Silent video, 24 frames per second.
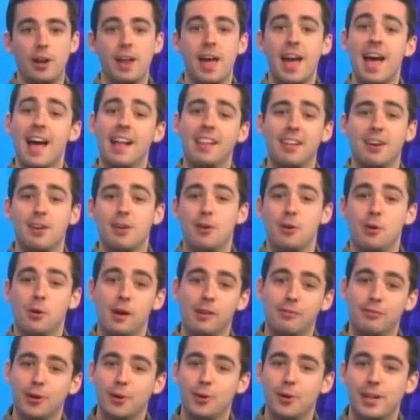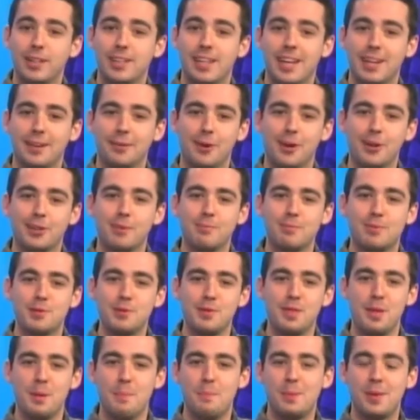Hello, everyone, and welcome
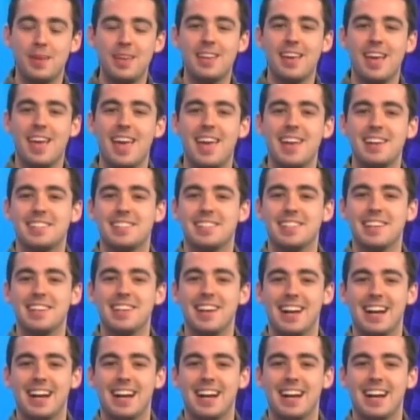to the PAT.